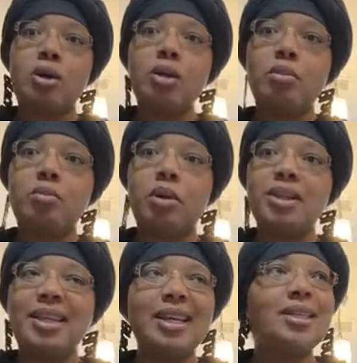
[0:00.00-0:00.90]

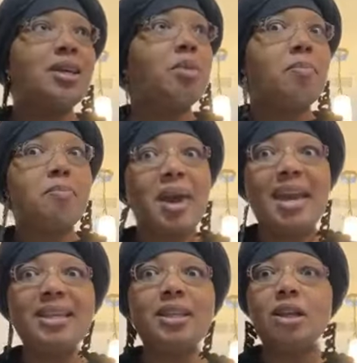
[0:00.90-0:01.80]
cookbooks and there's some
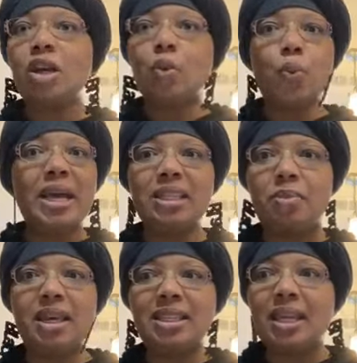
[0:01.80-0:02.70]
amazing looking
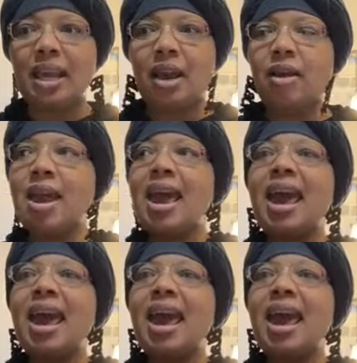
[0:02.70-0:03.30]
recipes in there